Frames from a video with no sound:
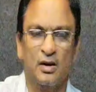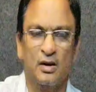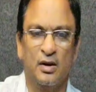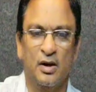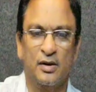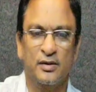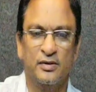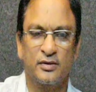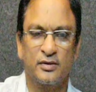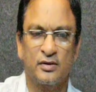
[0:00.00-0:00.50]

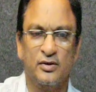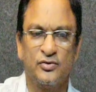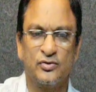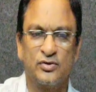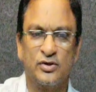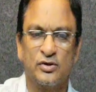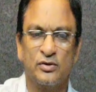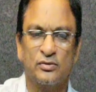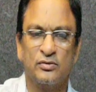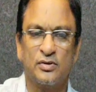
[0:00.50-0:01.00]
and
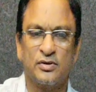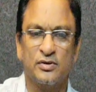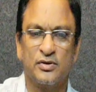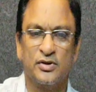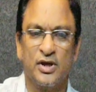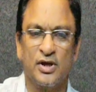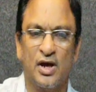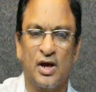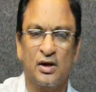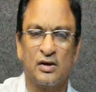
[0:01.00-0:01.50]
list out
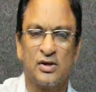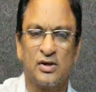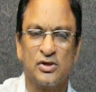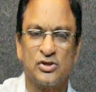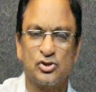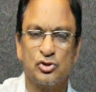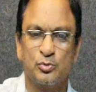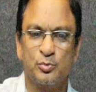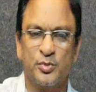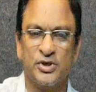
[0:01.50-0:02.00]
the
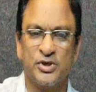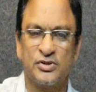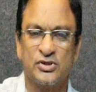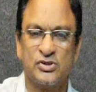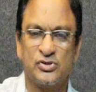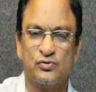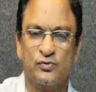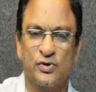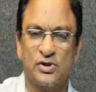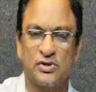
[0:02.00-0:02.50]
allocation
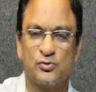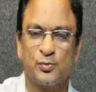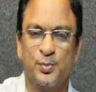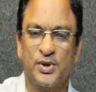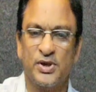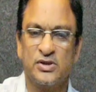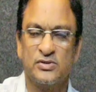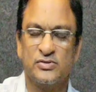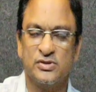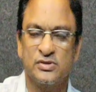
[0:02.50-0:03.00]
methods for
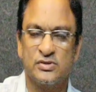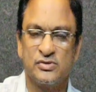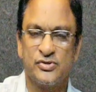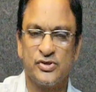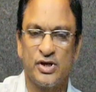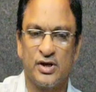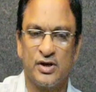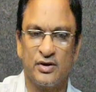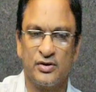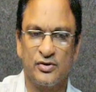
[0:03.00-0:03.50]
space in
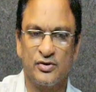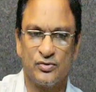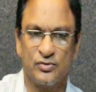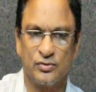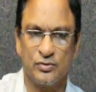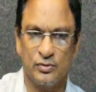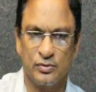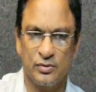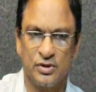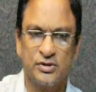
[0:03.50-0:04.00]
secondary
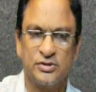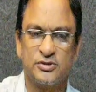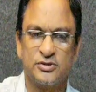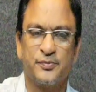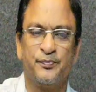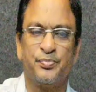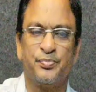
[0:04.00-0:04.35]
storage,